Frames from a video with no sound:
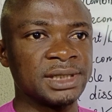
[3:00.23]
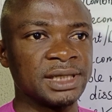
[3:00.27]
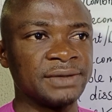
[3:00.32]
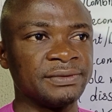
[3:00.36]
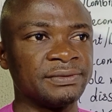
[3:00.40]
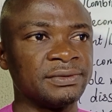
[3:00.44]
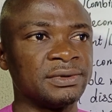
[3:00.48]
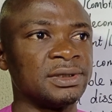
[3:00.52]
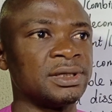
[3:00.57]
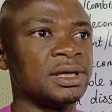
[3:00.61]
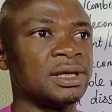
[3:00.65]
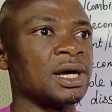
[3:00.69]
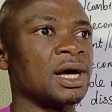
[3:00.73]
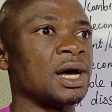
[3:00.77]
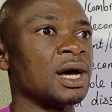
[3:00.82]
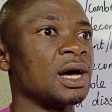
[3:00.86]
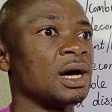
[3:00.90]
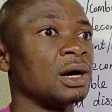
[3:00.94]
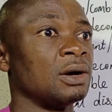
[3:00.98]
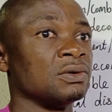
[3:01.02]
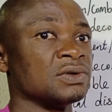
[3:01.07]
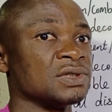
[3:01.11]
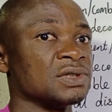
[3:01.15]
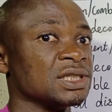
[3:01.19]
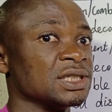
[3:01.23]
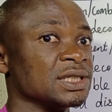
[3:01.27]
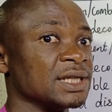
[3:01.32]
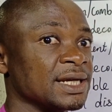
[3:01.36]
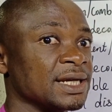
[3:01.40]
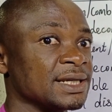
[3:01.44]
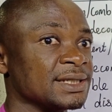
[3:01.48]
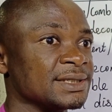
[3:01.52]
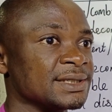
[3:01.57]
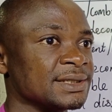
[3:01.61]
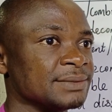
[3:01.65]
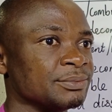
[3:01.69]
7 are
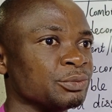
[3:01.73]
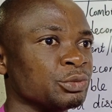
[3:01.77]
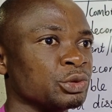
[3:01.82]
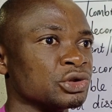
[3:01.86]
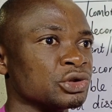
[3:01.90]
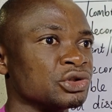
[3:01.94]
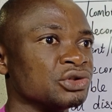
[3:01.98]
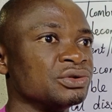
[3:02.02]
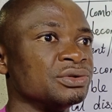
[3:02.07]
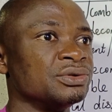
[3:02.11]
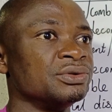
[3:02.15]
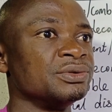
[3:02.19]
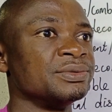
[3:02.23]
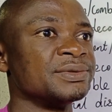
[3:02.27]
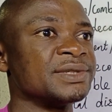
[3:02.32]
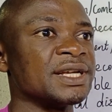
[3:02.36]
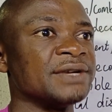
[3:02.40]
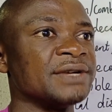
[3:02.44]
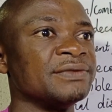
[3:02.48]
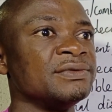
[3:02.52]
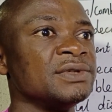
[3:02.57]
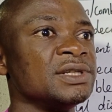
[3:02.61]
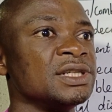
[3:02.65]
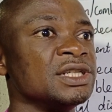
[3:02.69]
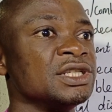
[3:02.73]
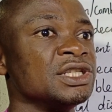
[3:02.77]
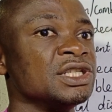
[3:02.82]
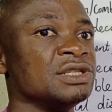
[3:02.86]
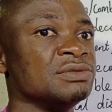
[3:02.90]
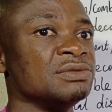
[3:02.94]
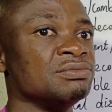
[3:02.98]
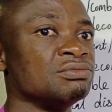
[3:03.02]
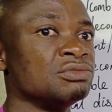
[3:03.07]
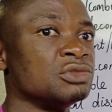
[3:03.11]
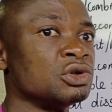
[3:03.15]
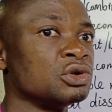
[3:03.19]
oxidizing, but group 7 is
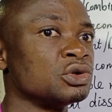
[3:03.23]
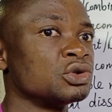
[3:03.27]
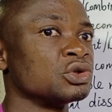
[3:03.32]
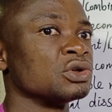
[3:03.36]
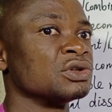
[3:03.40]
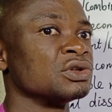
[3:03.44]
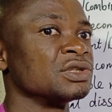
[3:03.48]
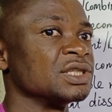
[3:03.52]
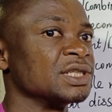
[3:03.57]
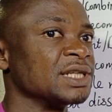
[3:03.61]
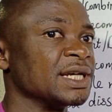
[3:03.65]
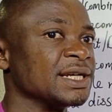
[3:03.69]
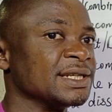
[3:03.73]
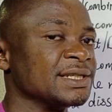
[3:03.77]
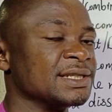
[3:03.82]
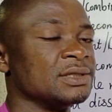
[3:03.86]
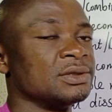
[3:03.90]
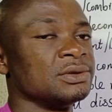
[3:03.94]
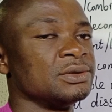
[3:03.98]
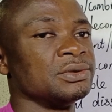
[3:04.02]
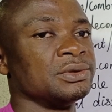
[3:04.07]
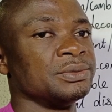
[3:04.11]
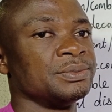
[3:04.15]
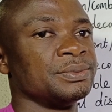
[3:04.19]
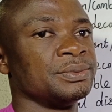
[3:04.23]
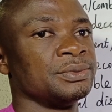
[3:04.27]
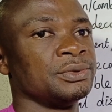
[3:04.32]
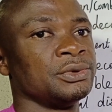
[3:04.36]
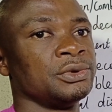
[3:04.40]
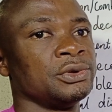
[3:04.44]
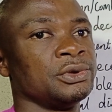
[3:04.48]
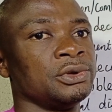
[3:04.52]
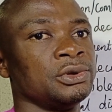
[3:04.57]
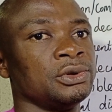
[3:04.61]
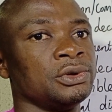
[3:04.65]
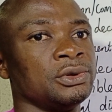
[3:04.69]
the most oxidizing group.
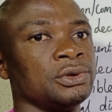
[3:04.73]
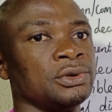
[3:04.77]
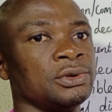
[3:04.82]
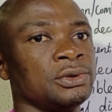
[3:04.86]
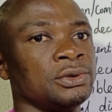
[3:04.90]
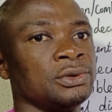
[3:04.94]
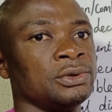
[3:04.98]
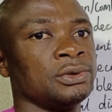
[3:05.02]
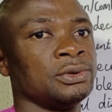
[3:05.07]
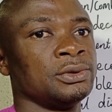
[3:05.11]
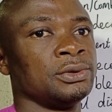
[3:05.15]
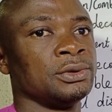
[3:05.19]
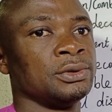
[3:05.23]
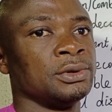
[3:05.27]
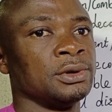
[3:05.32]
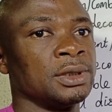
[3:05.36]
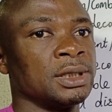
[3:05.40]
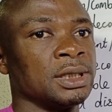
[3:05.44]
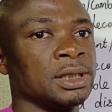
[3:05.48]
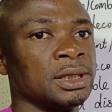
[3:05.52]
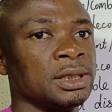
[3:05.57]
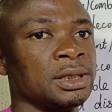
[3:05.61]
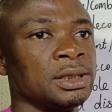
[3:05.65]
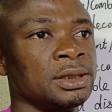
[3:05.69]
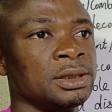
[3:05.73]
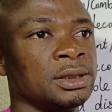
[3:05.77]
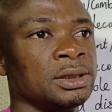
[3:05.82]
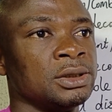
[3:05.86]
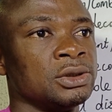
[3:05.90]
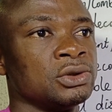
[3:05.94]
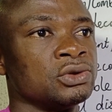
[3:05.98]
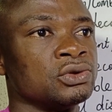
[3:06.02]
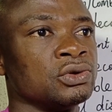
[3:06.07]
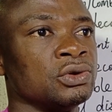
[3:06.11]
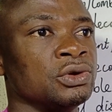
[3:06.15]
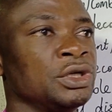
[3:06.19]
Okay,
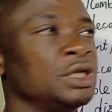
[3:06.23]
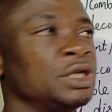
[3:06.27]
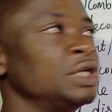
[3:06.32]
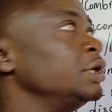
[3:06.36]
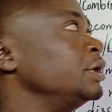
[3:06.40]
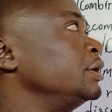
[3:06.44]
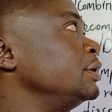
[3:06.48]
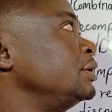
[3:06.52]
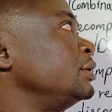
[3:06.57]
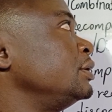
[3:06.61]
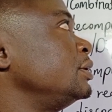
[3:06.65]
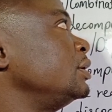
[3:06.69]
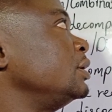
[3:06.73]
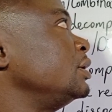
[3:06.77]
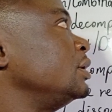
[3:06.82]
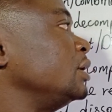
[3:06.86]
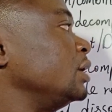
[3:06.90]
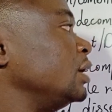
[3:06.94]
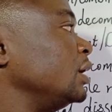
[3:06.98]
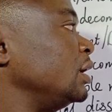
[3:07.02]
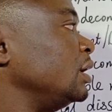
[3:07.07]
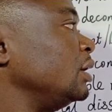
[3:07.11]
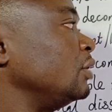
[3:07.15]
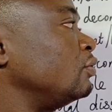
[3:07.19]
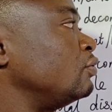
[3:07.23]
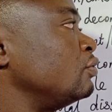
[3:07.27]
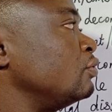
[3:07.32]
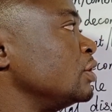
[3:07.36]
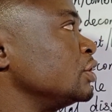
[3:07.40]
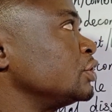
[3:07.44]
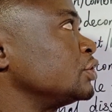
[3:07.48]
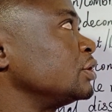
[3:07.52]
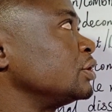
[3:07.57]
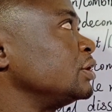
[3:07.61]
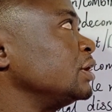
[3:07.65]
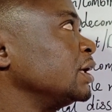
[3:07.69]
so in
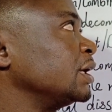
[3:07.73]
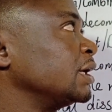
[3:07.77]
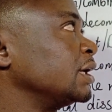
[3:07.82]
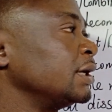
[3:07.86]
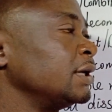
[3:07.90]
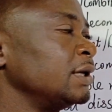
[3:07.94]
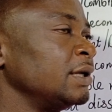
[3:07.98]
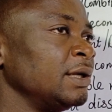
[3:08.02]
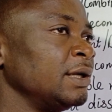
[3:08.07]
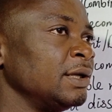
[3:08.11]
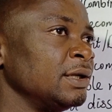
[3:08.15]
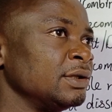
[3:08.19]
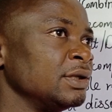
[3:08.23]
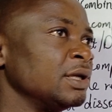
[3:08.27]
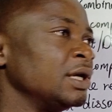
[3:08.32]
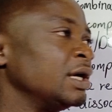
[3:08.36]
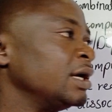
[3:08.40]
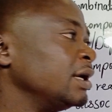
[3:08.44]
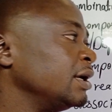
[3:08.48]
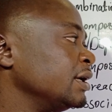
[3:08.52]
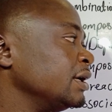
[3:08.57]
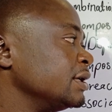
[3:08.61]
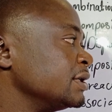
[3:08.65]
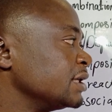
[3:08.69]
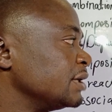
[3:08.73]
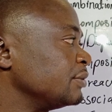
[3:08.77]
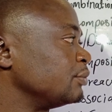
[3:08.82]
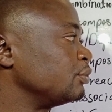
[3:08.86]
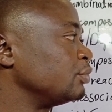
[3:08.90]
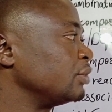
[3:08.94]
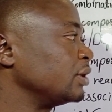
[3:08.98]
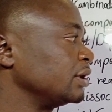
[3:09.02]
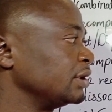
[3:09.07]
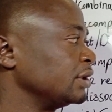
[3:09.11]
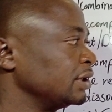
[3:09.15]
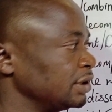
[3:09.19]
equation, they can an
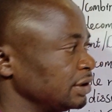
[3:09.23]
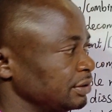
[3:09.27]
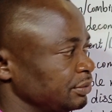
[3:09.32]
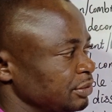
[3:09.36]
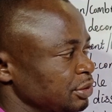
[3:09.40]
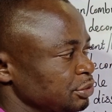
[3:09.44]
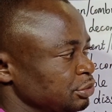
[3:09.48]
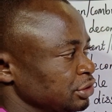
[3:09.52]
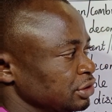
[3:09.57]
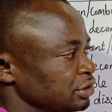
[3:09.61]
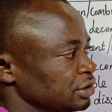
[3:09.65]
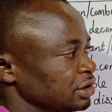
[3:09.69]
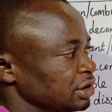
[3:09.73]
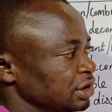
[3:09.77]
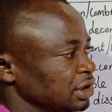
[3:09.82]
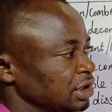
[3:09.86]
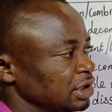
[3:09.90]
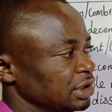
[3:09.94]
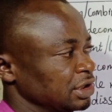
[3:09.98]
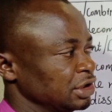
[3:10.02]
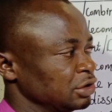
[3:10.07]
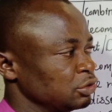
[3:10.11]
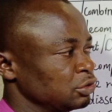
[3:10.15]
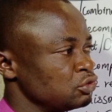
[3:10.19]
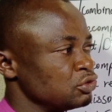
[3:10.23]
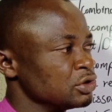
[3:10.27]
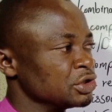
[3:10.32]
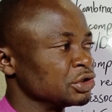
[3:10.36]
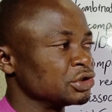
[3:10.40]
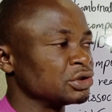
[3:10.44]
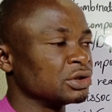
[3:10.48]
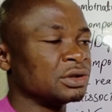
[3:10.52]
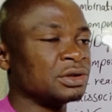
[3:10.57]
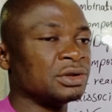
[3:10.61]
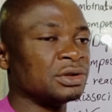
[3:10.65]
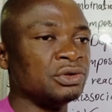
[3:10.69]
example, maybe an
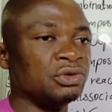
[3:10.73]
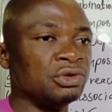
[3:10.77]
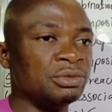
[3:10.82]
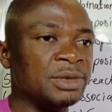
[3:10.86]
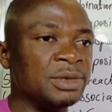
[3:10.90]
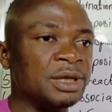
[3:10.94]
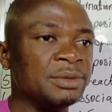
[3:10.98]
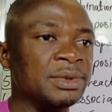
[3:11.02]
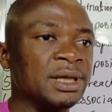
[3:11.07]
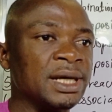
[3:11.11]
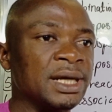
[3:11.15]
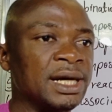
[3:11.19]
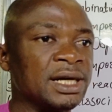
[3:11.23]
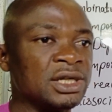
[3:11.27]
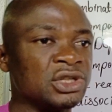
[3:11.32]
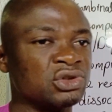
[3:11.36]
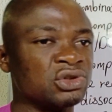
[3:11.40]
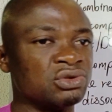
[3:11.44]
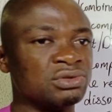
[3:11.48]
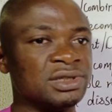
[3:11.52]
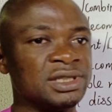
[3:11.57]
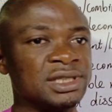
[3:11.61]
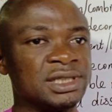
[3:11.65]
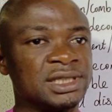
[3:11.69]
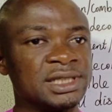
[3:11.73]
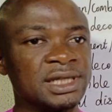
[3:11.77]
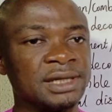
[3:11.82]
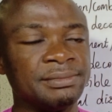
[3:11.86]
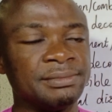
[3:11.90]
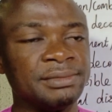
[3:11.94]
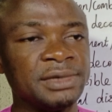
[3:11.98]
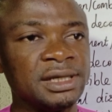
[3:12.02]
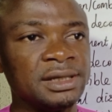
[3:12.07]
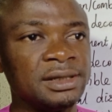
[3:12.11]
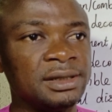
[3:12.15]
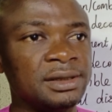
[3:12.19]
equation, you may be asked to
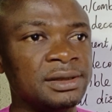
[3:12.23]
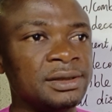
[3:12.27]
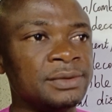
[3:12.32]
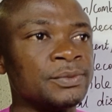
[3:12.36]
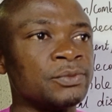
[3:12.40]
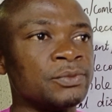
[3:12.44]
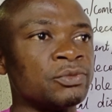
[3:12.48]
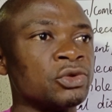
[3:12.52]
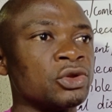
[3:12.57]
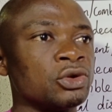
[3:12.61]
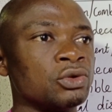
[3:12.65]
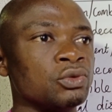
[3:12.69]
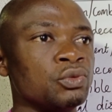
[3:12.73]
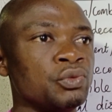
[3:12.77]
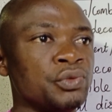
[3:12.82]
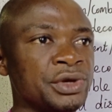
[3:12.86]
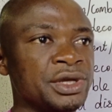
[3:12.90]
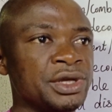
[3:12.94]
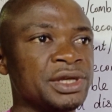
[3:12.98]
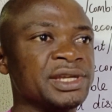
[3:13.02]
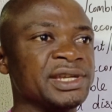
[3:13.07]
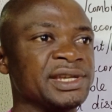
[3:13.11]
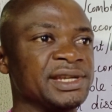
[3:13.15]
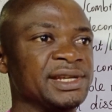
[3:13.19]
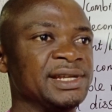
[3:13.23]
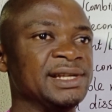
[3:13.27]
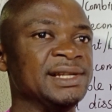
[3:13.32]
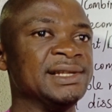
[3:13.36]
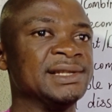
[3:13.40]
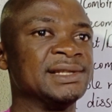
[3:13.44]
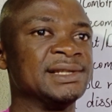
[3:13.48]
determine which